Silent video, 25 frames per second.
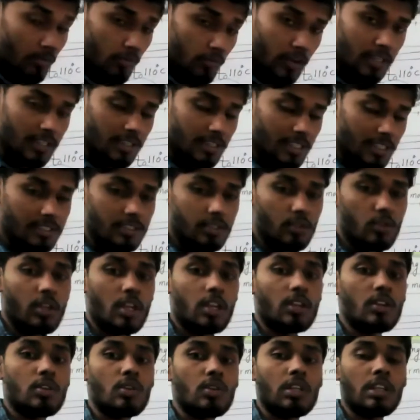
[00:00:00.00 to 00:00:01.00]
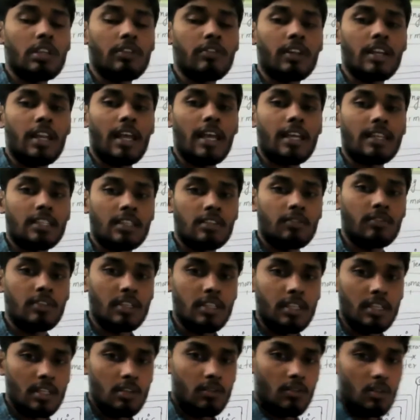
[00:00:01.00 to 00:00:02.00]
for this, you can do even
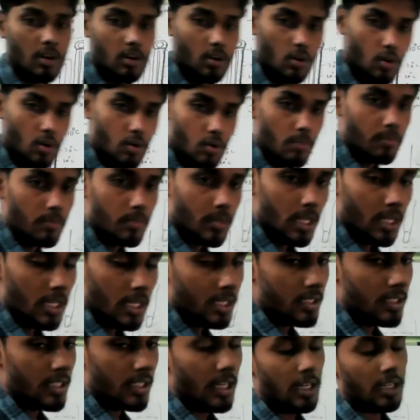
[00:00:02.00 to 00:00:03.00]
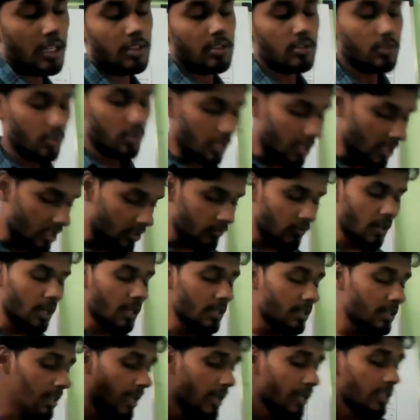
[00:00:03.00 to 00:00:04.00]
activity in our home, understanding. So that is what
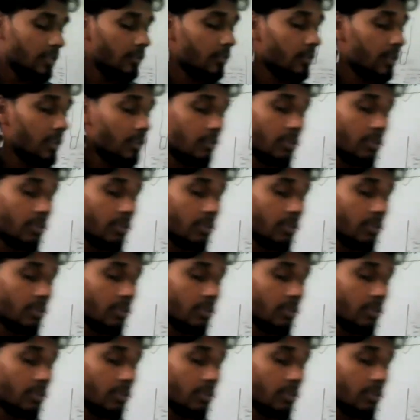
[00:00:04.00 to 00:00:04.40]
the activity